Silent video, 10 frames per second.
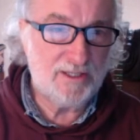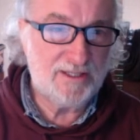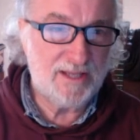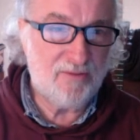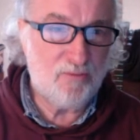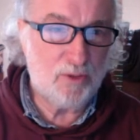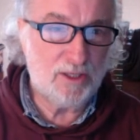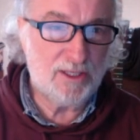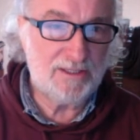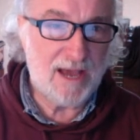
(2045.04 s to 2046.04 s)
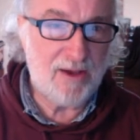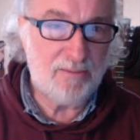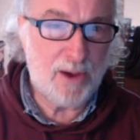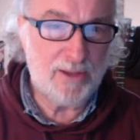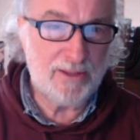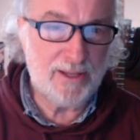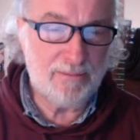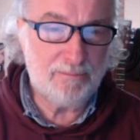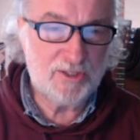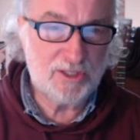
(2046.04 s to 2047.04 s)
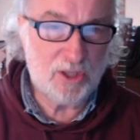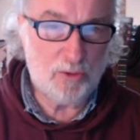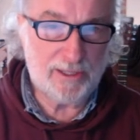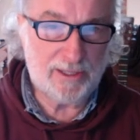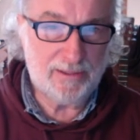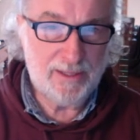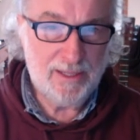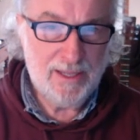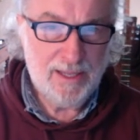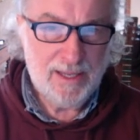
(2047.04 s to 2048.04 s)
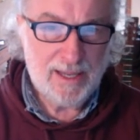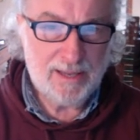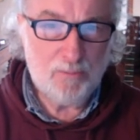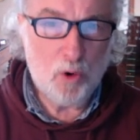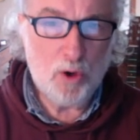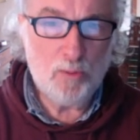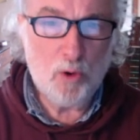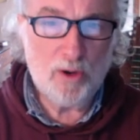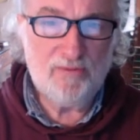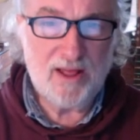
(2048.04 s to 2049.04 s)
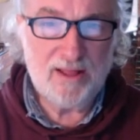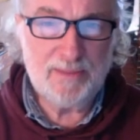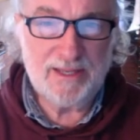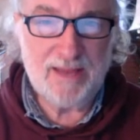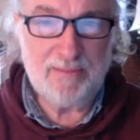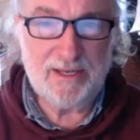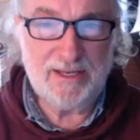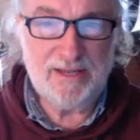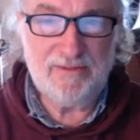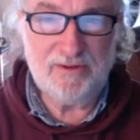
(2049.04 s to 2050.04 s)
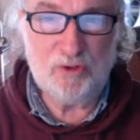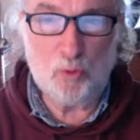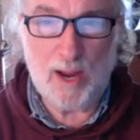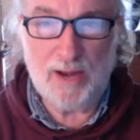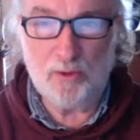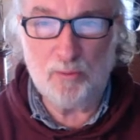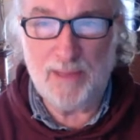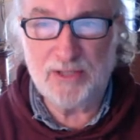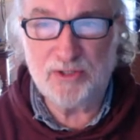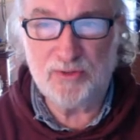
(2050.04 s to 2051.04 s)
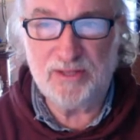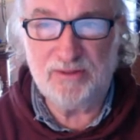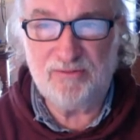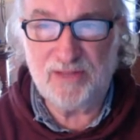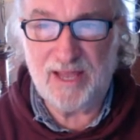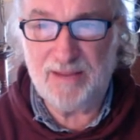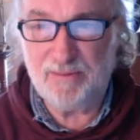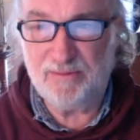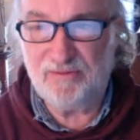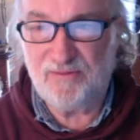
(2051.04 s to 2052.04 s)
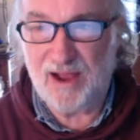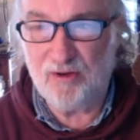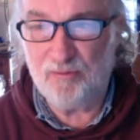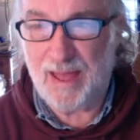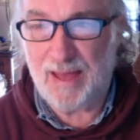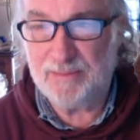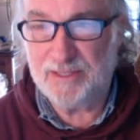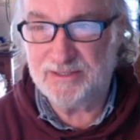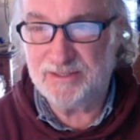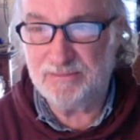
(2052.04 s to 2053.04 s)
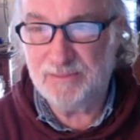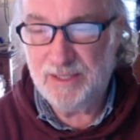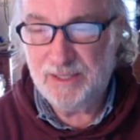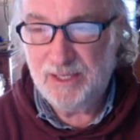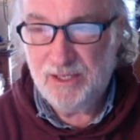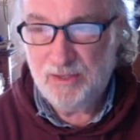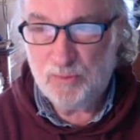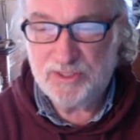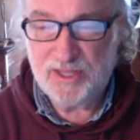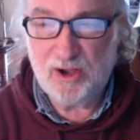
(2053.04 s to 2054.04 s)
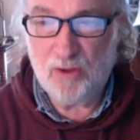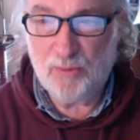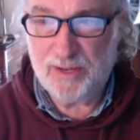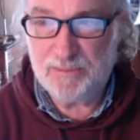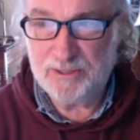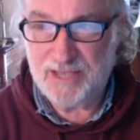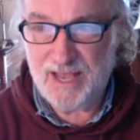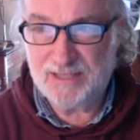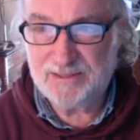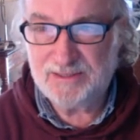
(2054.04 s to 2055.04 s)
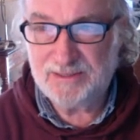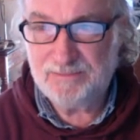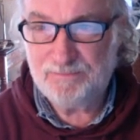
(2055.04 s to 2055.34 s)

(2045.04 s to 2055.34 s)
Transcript: itself would lick down upon them slowly, and more enveloping them in an even greater measure than the flame of the fire of baptism, which they already possessed.